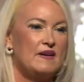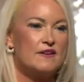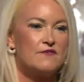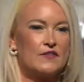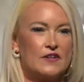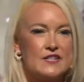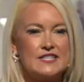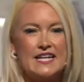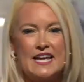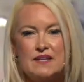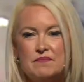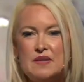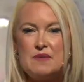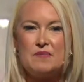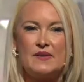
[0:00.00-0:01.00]
My first
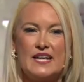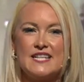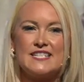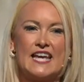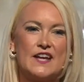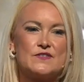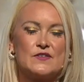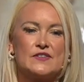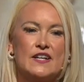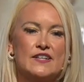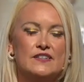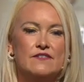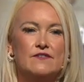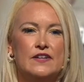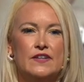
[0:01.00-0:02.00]
10 people I scheduled
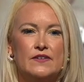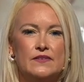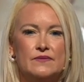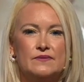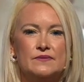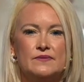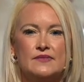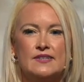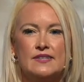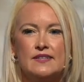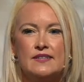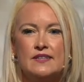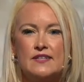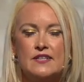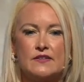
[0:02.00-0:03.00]
on the phone,
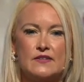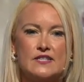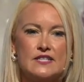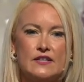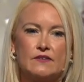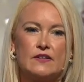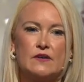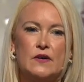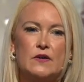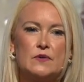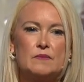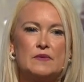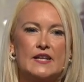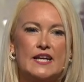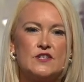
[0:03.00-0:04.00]
there was zero
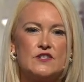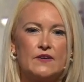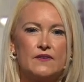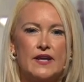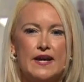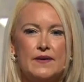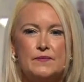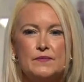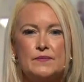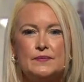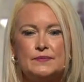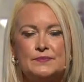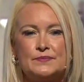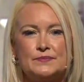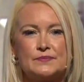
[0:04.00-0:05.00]
home when I showed up.
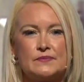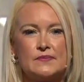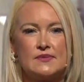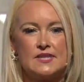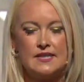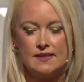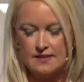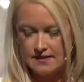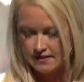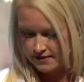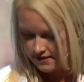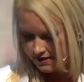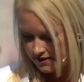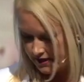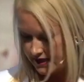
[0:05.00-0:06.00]

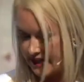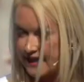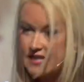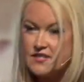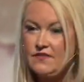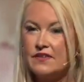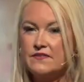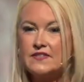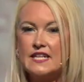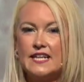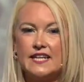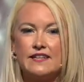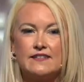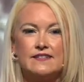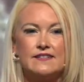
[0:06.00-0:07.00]
The next
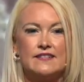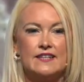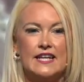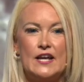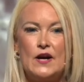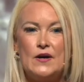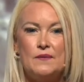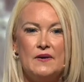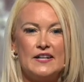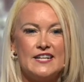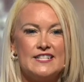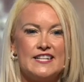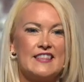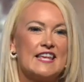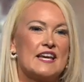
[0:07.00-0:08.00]
15, they all
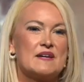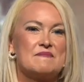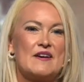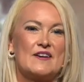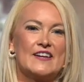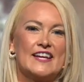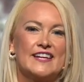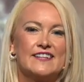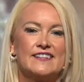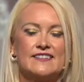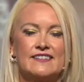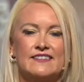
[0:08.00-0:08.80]
wanted to think about it.